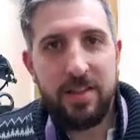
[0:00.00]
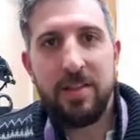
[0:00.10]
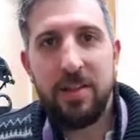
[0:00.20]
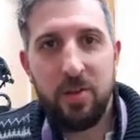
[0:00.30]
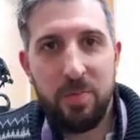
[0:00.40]

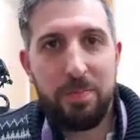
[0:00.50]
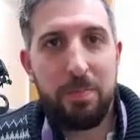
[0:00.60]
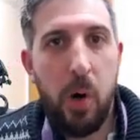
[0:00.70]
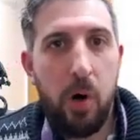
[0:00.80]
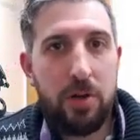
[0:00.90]
little
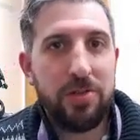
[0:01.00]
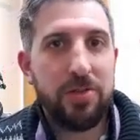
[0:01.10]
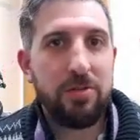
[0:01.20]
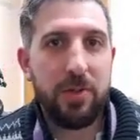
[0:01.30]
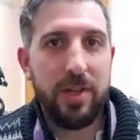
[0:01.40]
box
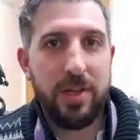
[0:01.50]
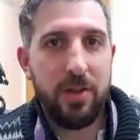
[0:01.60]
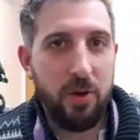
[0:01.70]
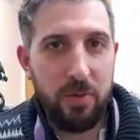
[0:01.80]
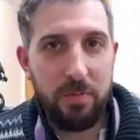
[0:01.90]
within
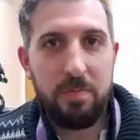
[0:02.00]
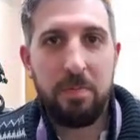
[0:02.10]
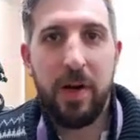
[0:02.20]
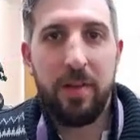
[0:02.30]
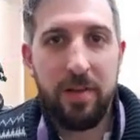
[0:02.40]
your
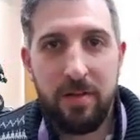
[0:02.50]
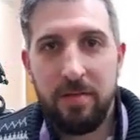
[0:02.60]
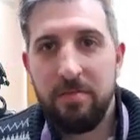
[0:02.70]
Python